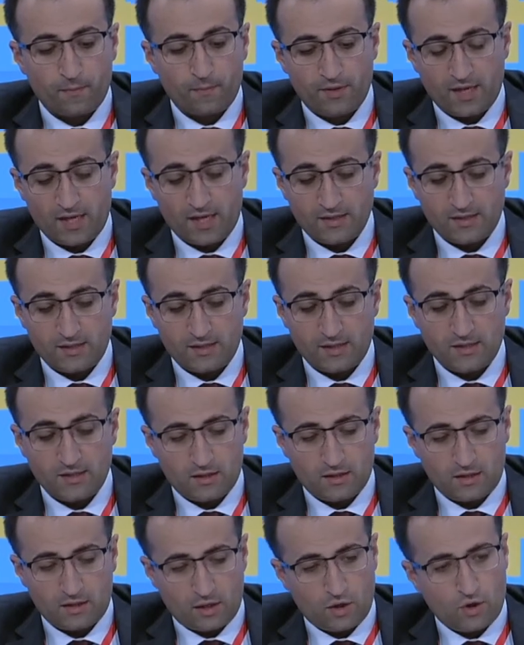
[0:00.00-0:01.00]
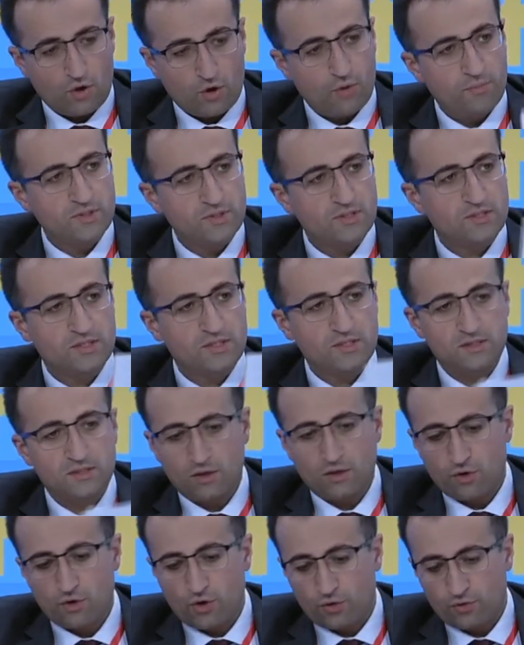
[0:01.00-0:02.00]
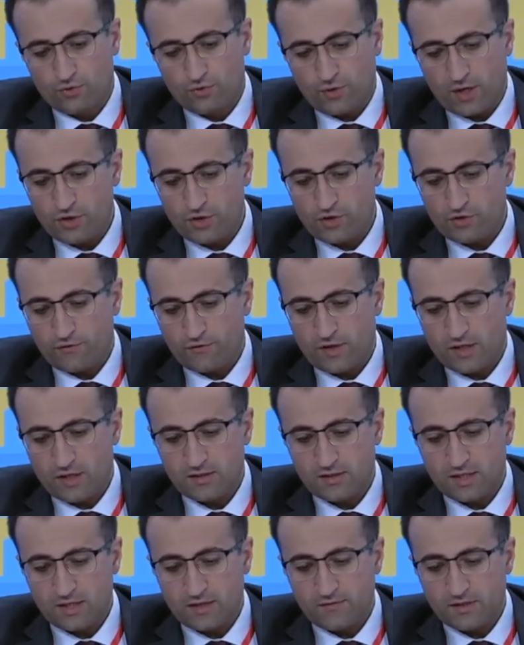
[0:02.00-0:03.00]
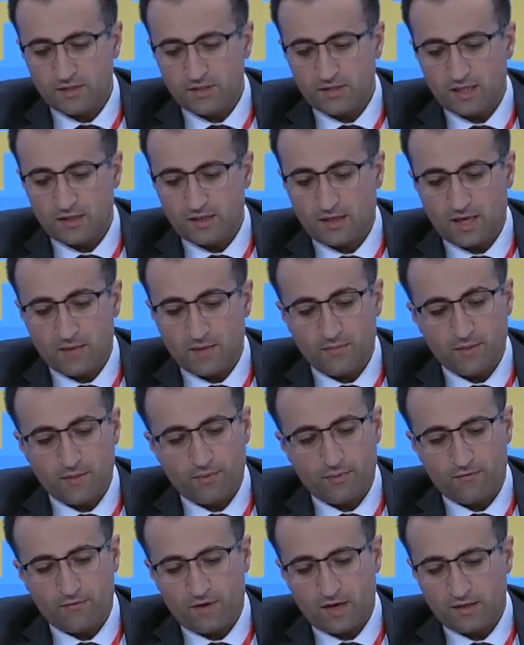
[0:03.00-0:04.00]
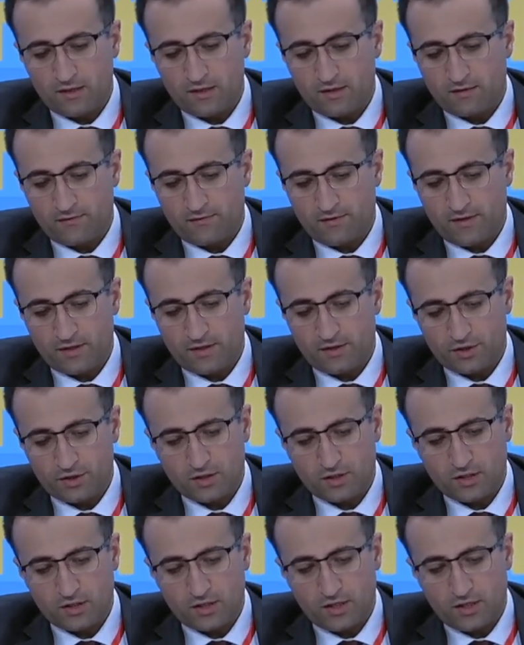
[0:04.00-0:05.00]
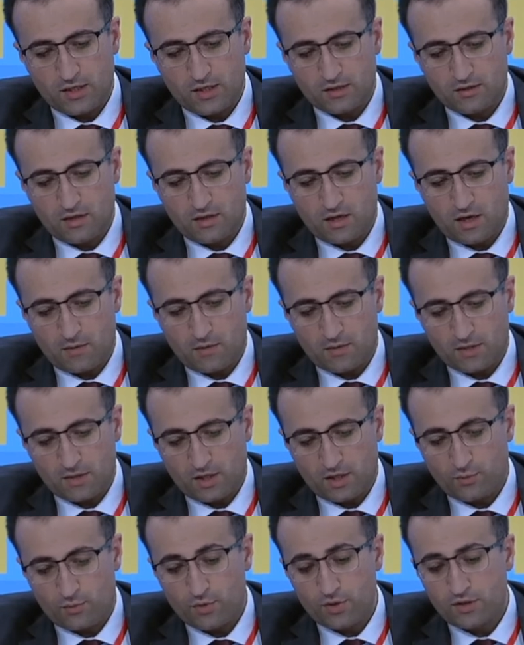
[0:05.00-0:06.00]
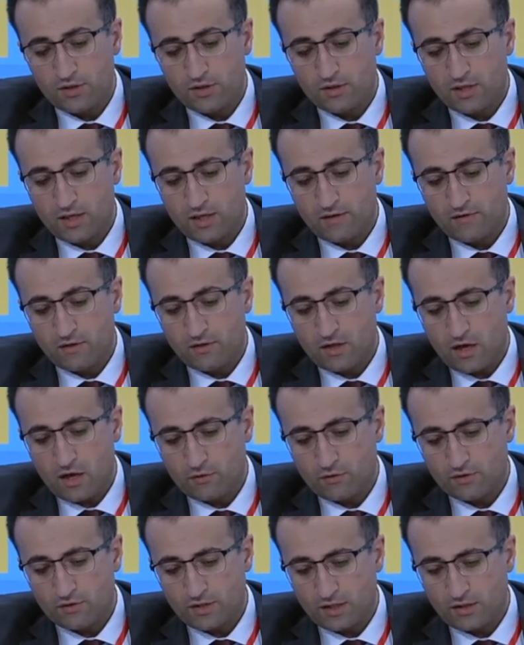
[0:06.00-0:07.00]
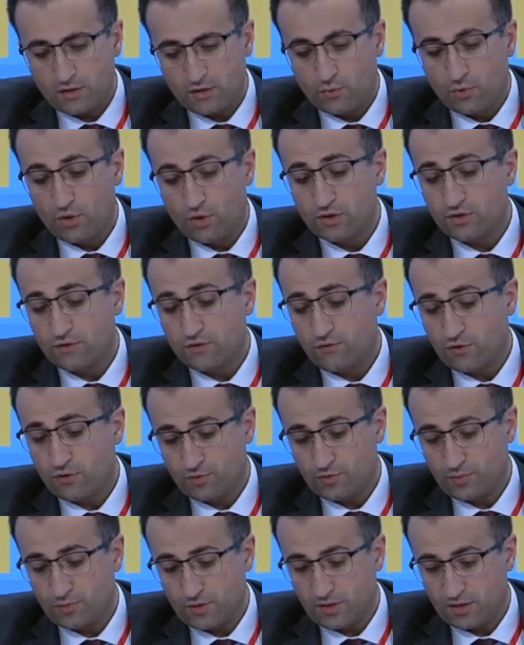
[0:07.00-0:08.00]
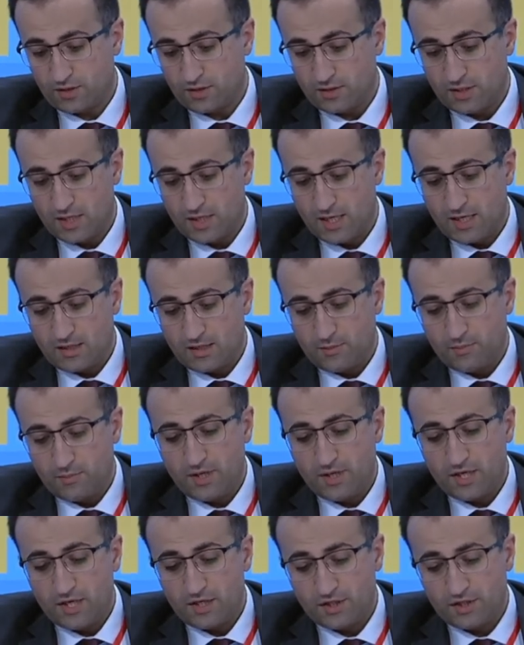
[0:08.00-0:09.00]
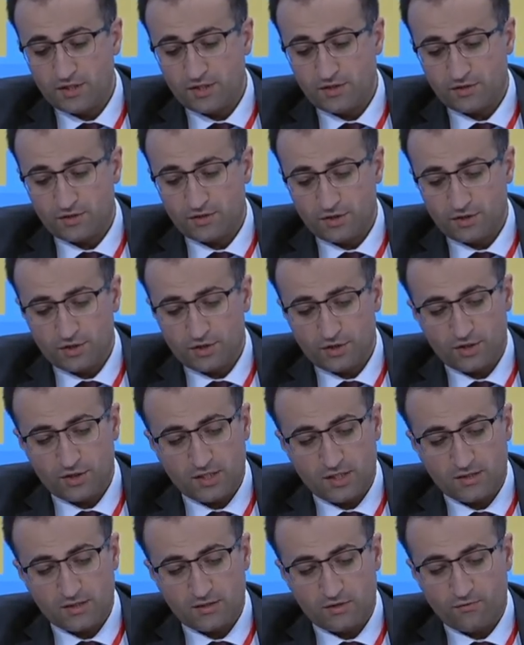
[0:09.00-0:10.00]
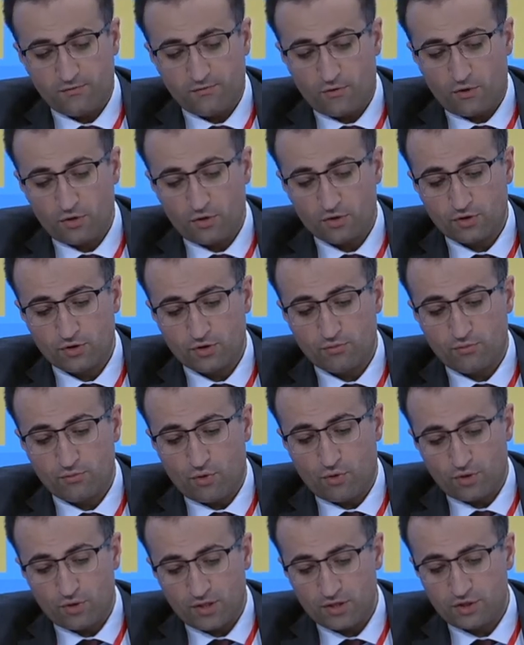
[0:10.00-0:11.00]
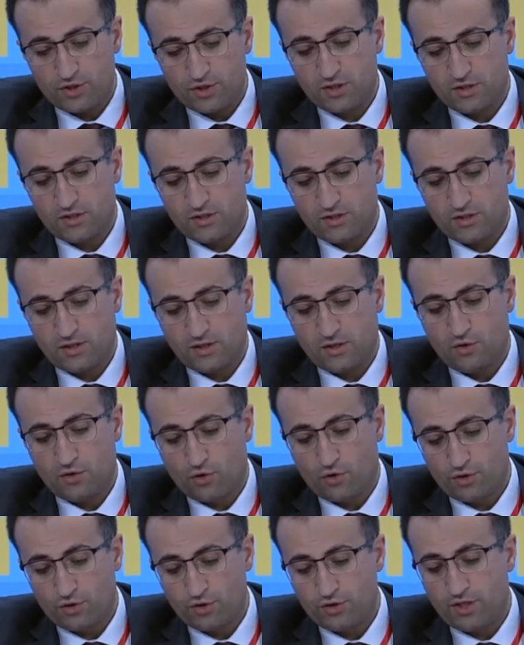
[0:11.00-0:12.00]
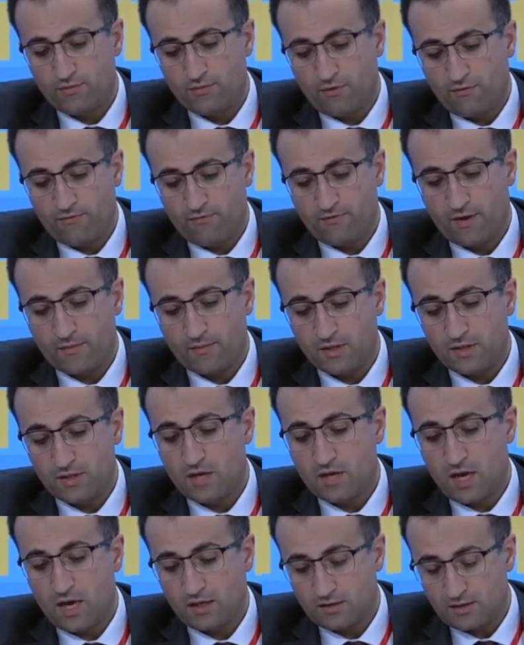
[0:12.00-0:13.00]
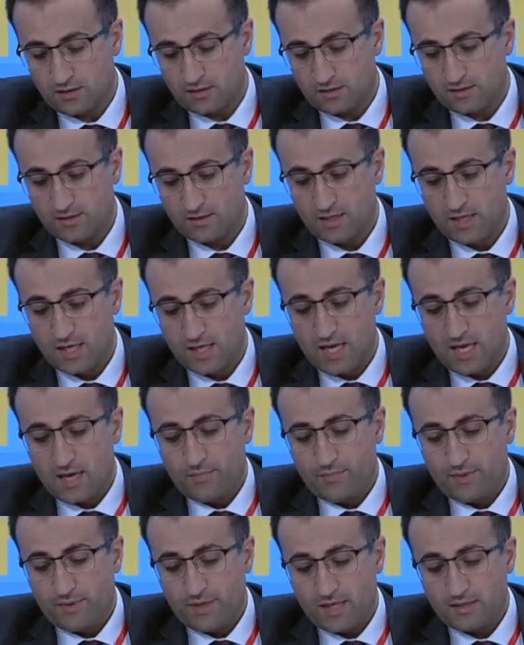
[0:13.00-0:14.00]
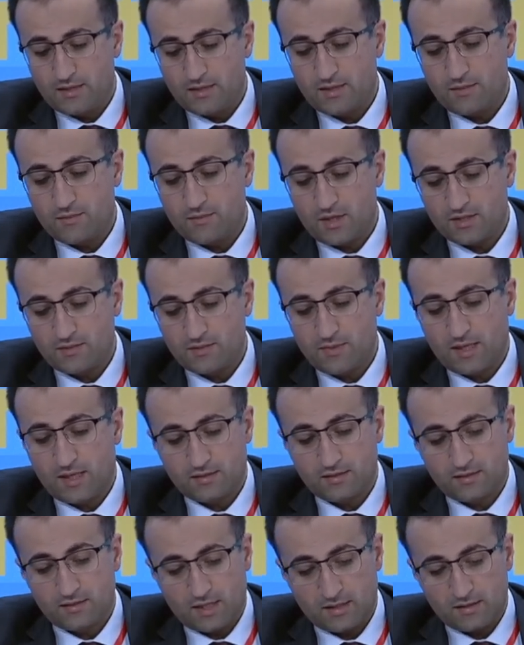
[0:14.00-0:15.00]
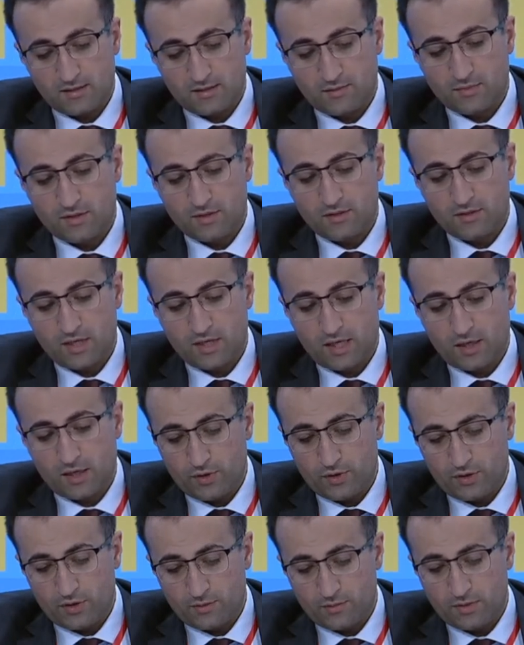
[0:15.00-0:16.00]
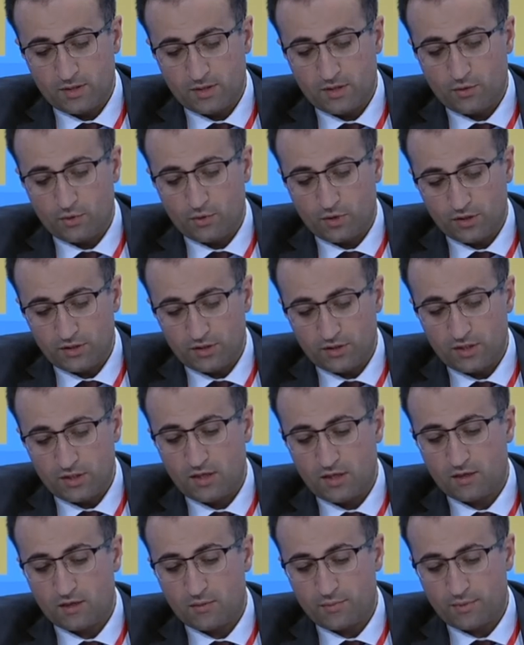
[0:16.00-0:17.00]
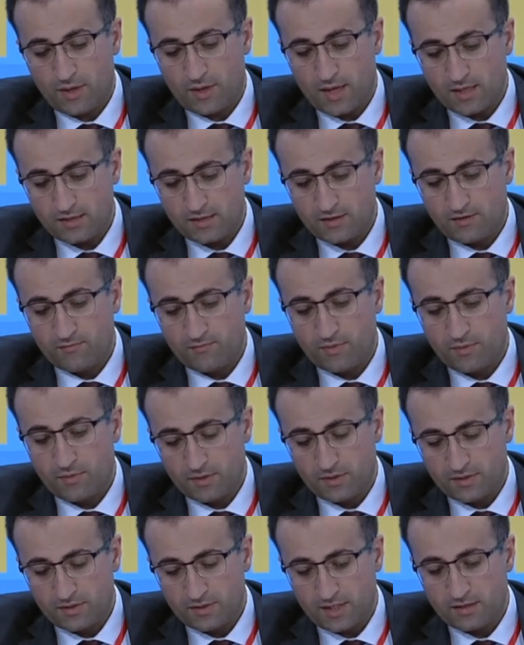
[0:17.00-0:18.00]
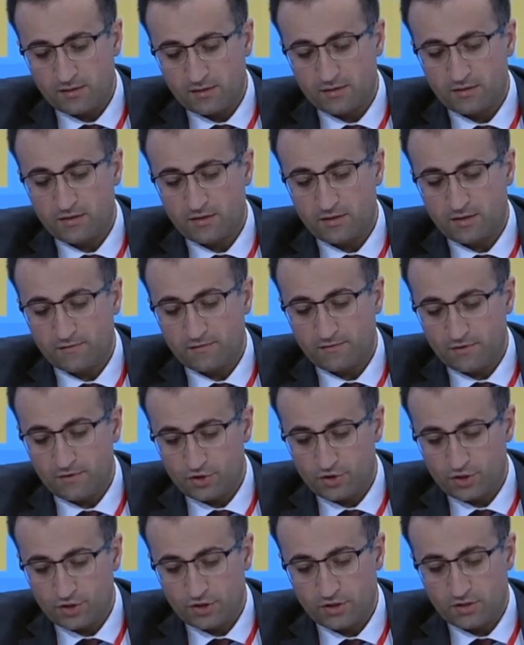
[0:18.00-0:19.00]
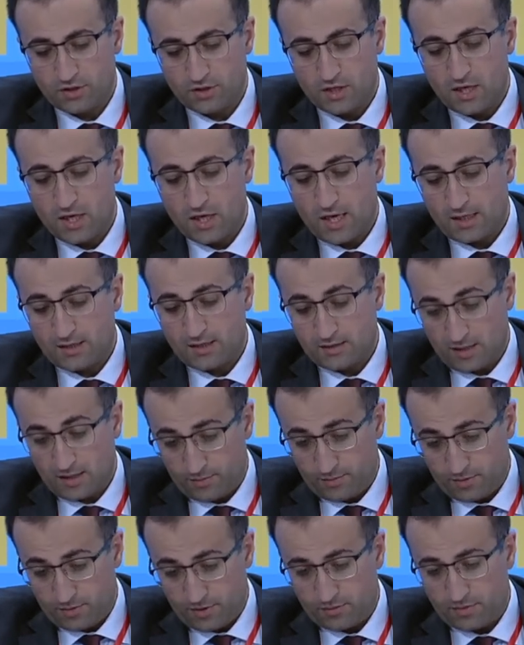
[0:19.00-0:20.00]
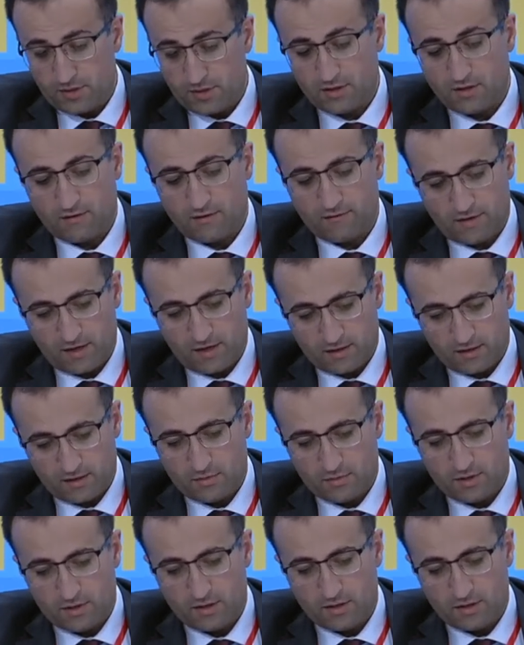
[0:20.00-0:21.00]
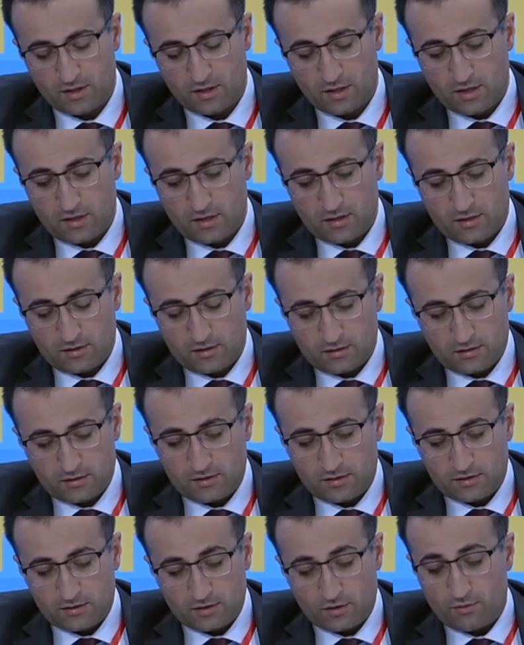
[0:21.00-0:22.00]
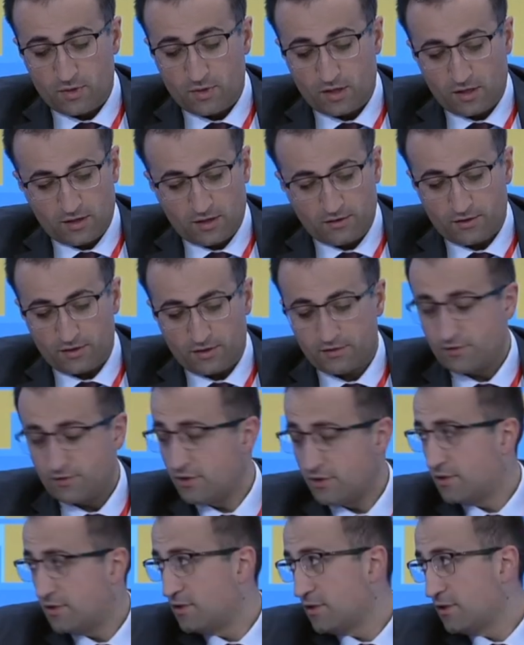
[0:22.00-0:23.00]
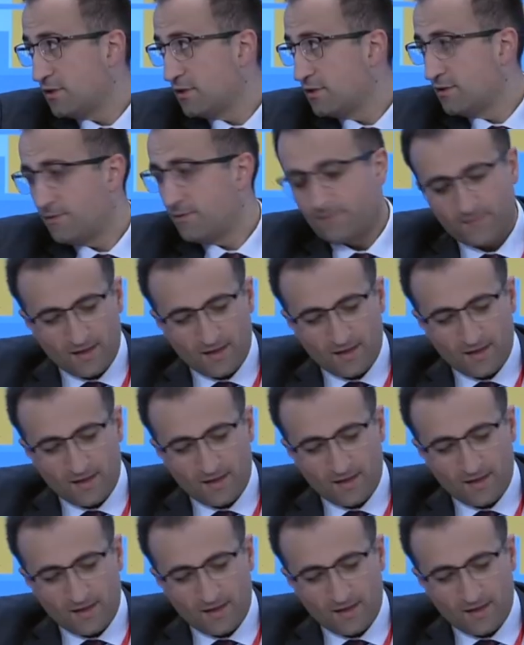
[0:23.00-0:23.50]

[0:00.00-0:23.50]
PHC that encompasses the broad range of health services that can be provided efficiently at community level outside the walls of hospitals. The PHC strategy needs to focus on more than just the core team of family doctors. PHC must be accessible, equitable, quality, comprehensive, people-centered, efficient, acceptable, available, so many characteristics.